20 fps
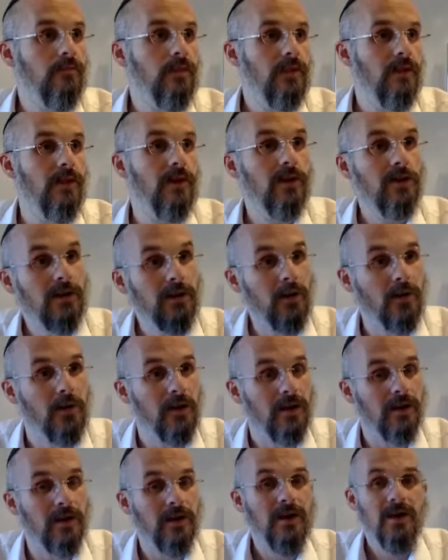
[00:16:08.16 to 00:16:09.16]
Their
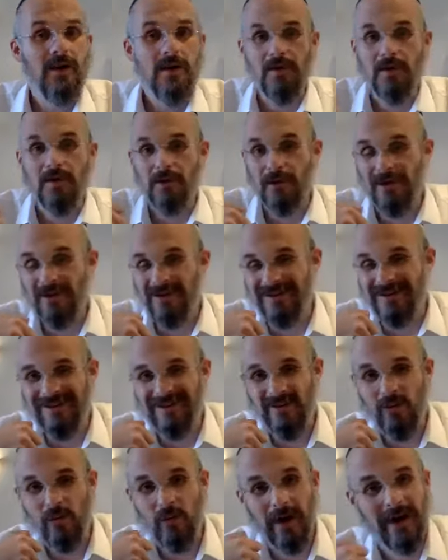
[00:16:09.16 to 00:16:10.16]
clothing, their
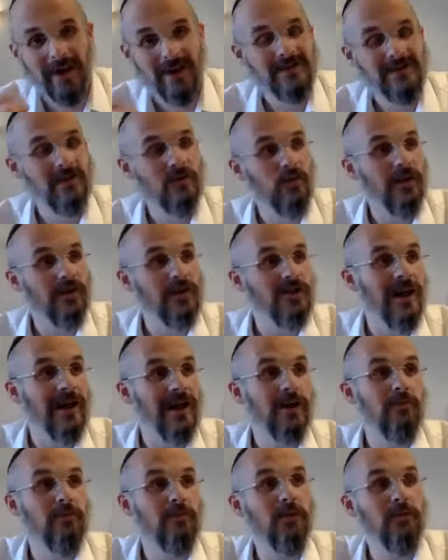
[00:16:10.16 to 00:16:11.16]
ways in which I
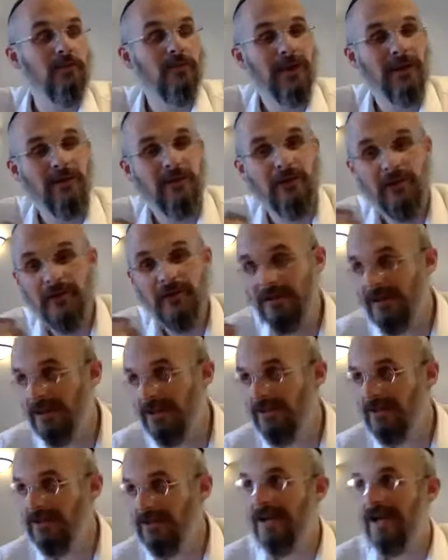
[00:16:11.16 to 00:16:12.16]
can put my
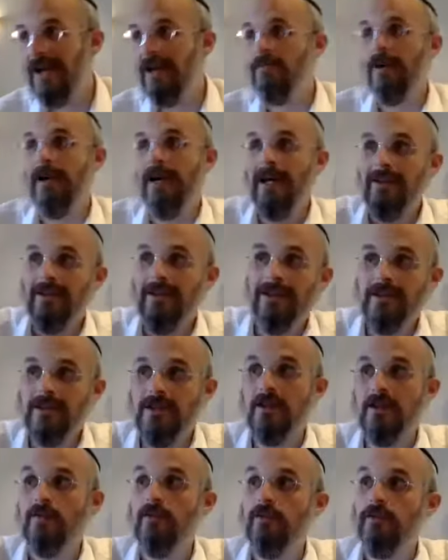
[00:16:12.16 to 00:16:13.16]
feelings and my ideas
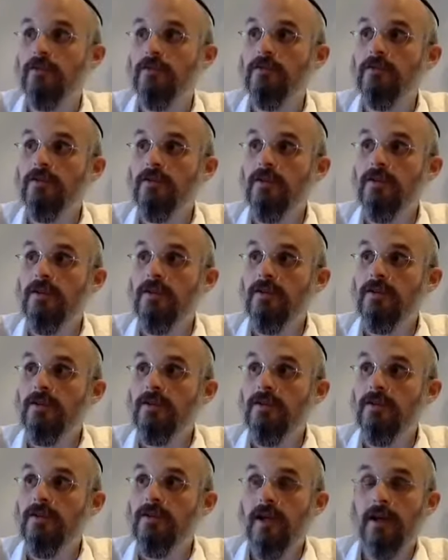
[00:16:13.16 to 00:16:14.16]
into.
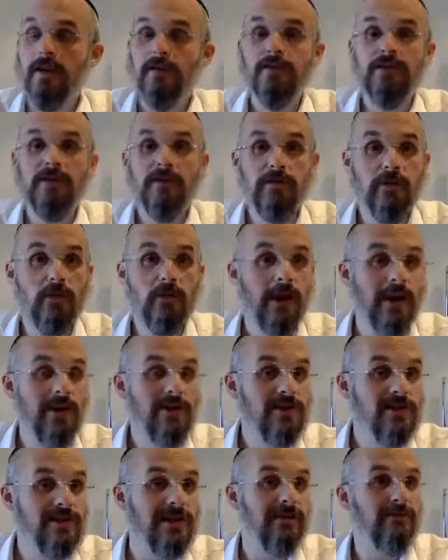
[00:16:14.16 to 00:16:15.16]
And for different
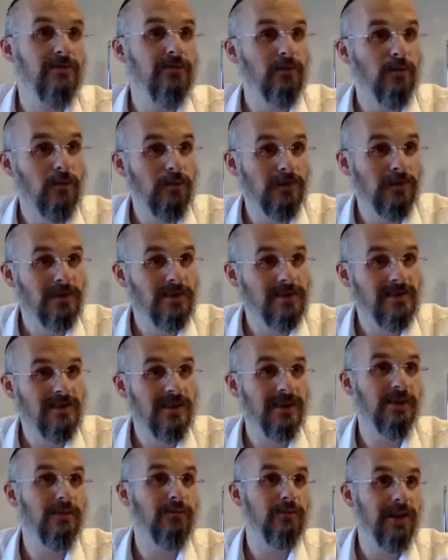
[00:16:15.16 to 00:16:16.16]
occasions, I have different words
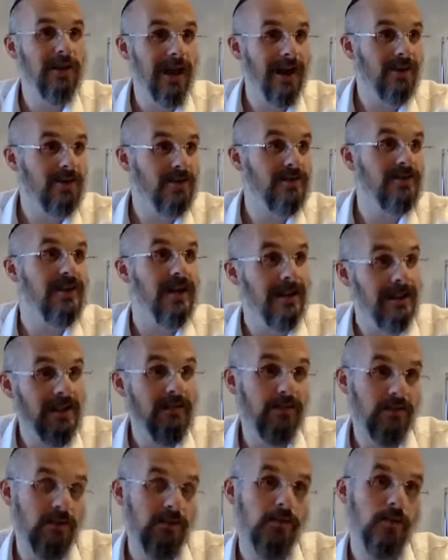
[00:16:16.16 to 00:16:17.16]
and different actions and
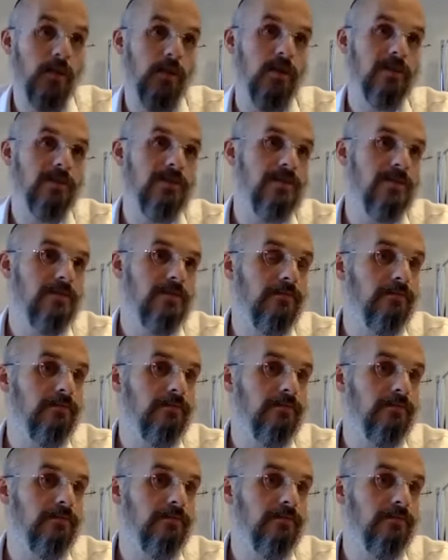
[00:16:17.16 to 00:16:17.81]
even different thoughts.